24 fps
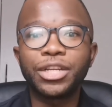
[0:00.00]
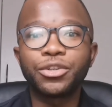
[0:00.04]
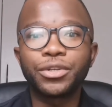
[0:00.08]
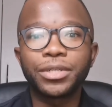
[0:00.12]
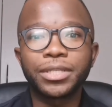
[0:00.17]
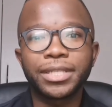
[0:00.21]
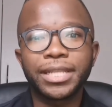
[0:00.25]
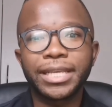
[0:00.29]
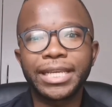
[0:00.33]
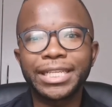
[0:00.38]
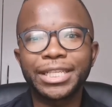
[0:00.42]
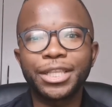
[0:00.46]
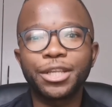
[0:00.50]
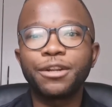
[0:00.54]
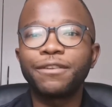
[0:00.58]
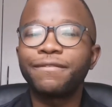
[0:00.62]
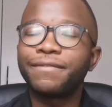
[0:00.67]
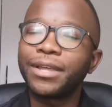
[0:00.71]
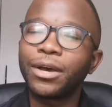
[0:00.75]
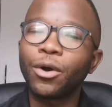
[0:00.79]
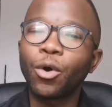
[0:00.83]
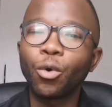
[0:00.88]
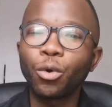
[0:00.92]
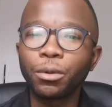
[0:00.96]
Instead of the
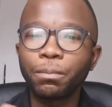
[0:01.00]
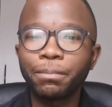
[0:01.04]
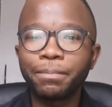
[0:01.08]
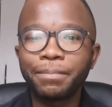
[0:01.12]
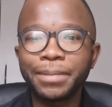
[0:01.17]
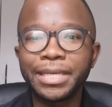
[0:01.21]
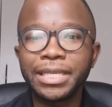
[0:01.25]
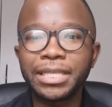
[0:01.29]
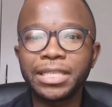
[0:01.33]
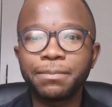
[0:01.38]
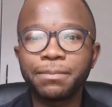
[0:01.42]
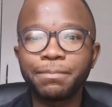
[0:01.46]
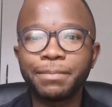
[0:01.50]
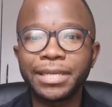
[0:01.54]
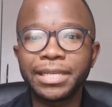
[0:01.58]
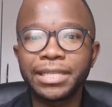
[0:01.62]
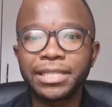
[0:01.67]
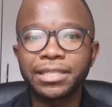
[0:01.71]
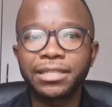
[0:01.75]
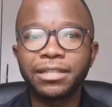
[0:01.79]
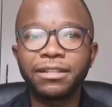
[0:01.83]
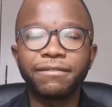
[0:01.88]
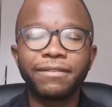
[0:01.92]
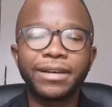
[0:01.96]
whole piece being silver,
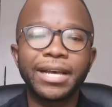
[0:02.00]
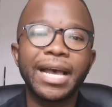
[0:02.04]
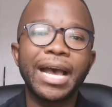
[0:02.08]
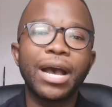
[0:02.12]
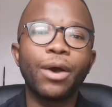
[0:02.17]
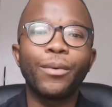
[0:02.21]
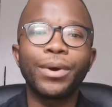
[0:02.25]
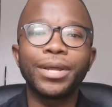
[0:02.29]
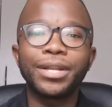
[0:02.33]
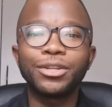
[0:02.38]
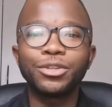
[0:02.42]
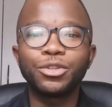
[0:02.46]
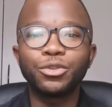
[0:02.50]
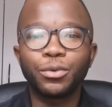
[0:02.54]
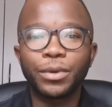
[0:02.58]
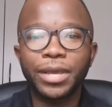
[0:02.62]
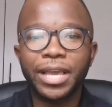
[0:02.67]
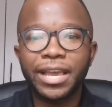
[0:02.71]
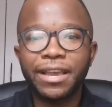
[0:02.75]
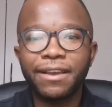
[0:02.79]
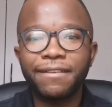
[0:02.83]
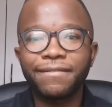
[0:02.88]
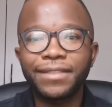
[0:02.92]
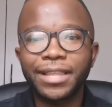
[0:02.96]
I wanted to have
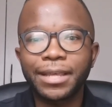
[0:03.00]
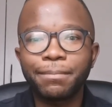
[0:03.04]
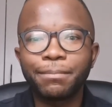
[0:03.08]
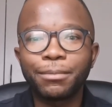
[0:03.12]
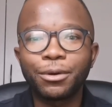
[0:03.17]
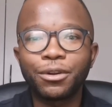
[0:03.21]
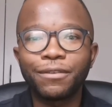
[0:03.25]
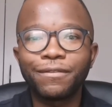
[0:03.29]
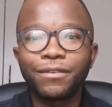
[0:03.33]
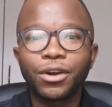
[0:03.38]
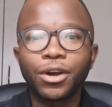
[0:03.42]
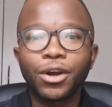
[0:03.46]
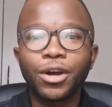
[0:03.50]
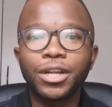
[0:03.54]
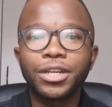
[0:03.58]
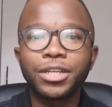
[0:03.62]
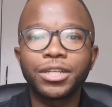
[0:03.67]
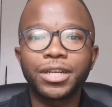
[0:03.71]
that bit of a contrast.